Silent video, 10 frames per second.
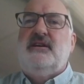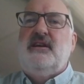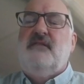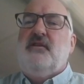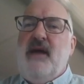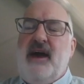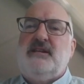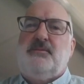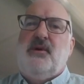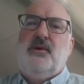and
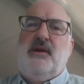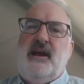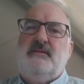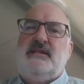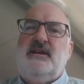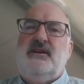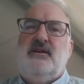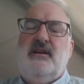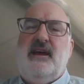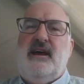informatics programs
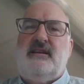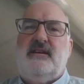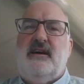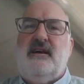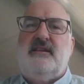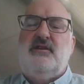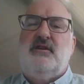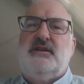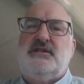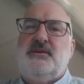here at the
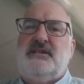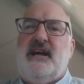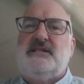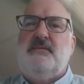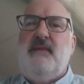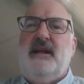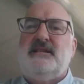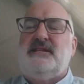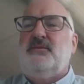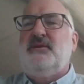University of
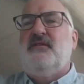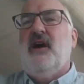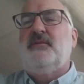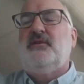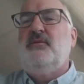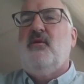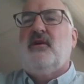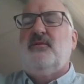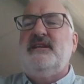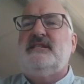Wisconsin-Madison, we developed 2
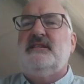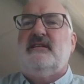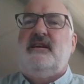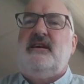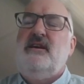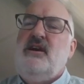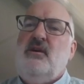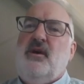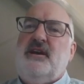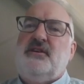more recently.
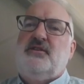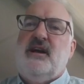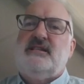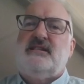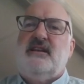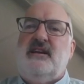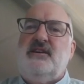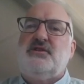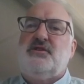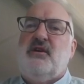One addressed
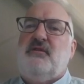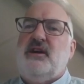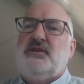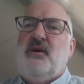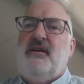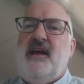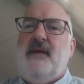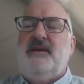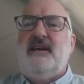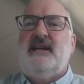nearshore freshwater
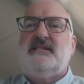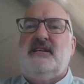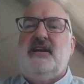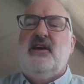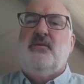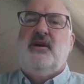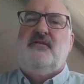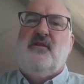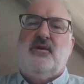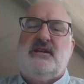habitats, and another
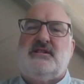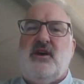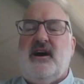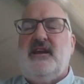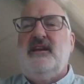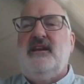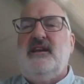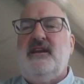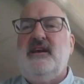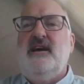one focused on
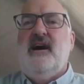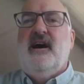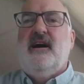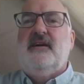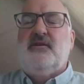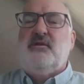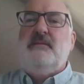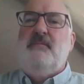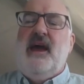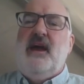
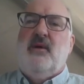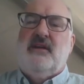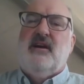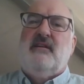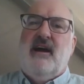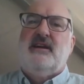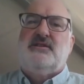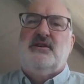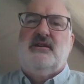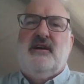Green Bay, one of our
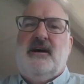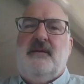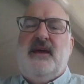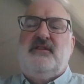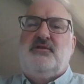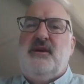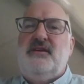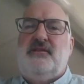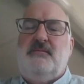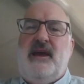larger
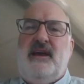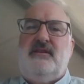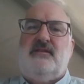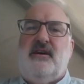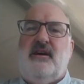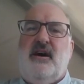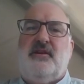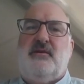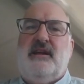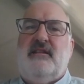estuaries and bays on the
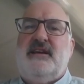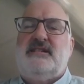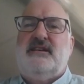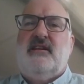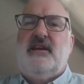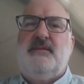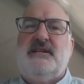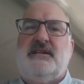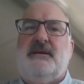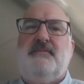Great Lakes and Lake
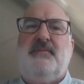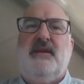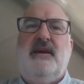Michigan.